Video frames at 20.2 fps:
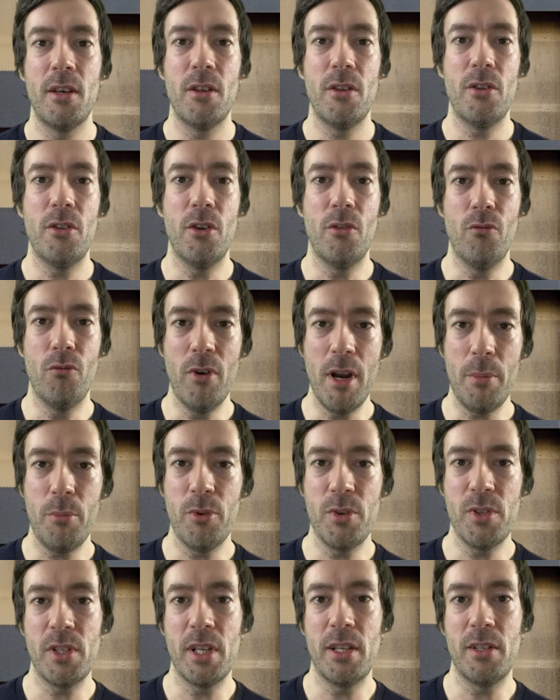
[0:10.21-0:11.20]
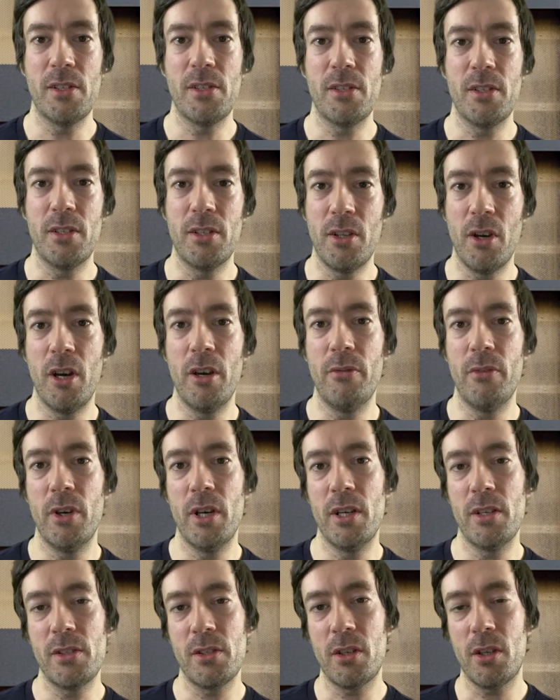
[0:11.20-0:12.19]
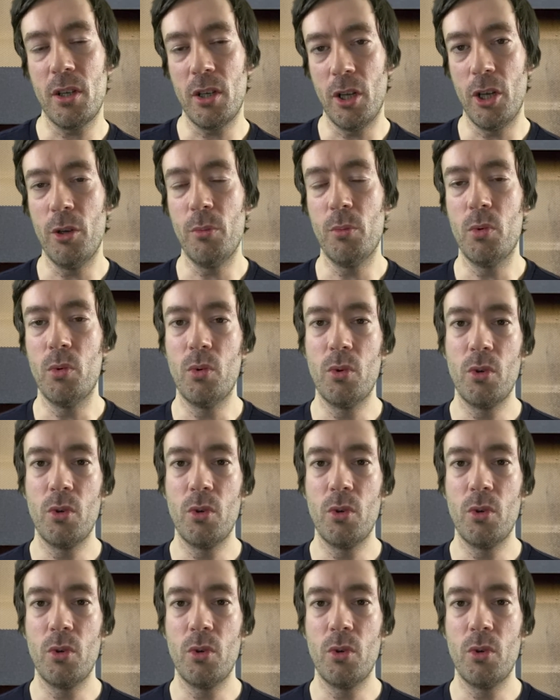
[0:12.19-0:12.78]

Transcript: that represents the diverse global